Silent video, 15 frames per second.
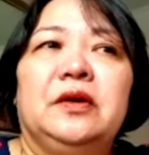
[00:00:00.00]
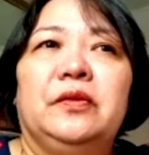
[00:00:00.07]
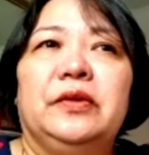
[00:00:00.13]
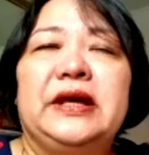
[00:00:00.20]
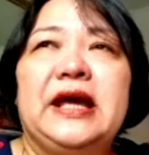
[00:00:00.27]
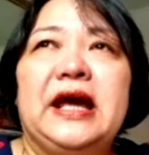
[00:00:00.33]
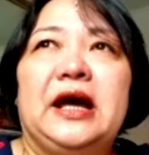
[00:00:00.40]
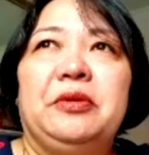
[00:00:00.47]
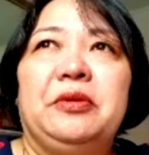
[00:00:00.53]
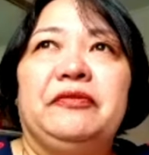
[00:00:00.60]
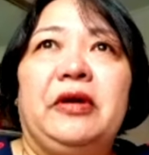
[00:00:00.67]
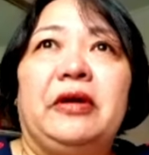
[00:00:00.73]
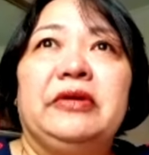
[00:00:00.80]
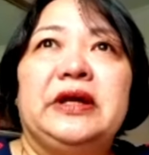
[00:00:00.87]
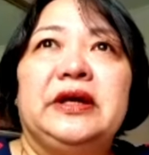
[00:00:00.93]
We have a
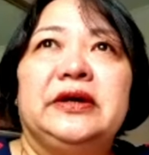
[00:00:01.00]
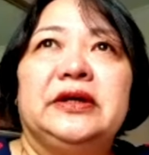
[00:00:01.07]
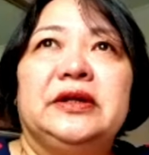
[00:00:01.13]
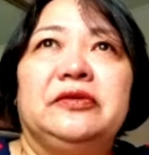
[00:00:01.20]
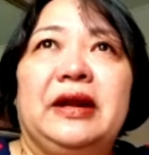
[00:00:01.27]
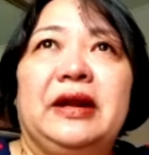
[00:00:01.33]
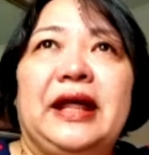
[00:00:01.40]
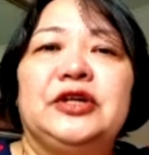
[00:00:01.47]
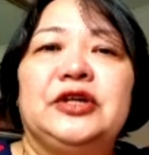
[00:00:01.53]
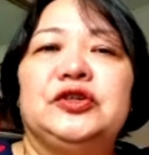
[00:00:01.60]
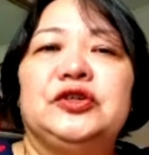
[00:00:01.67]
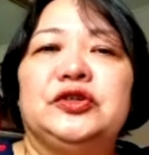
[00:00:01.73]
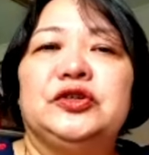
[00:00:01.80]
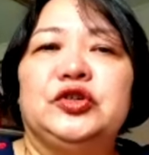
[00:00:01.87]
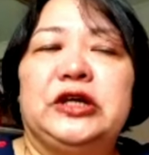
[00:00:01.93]
very good
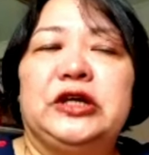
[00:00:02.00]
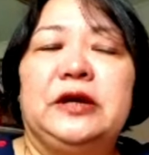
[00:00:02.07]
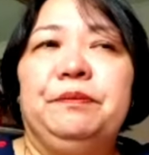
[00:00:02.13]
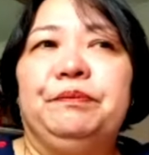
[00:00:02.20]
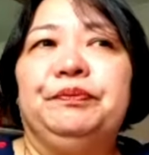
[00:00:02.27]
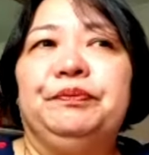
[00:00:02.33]
relationship.